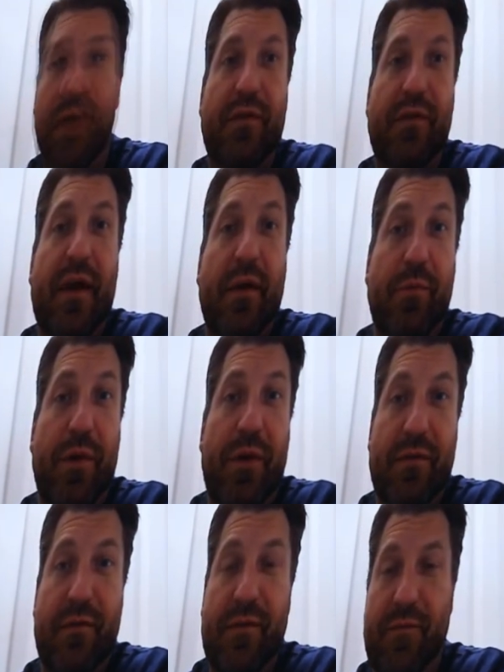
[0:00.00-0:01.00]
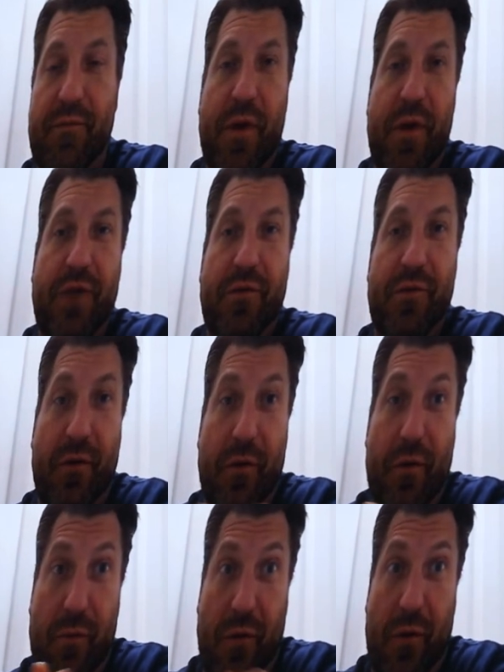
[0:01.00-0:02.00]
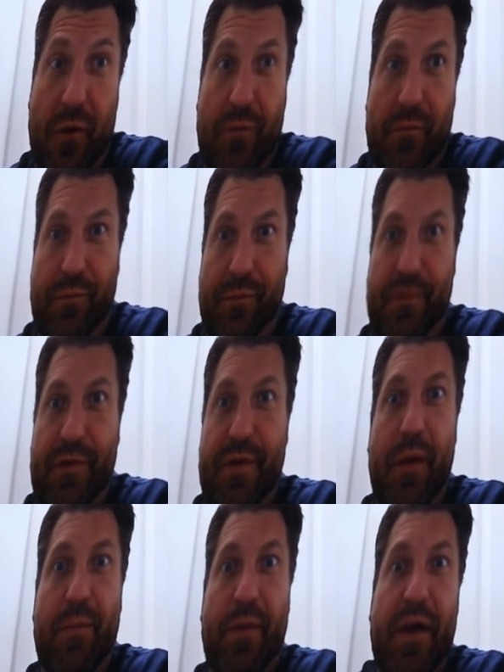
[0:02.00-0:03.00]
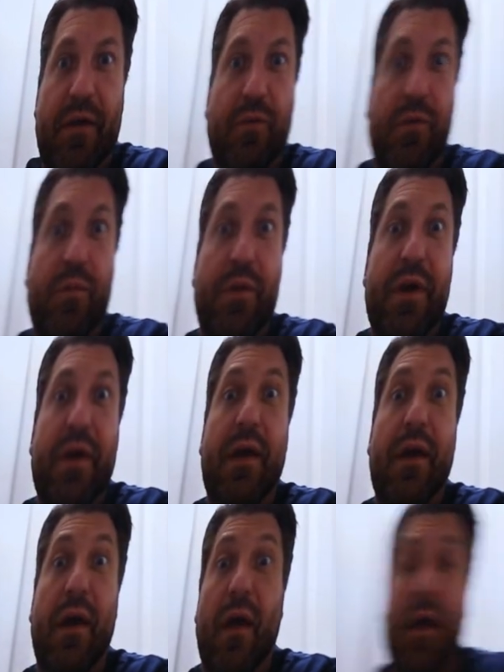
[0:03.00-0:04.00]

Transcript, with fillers: Second piece of information or, or tip, I guess, would be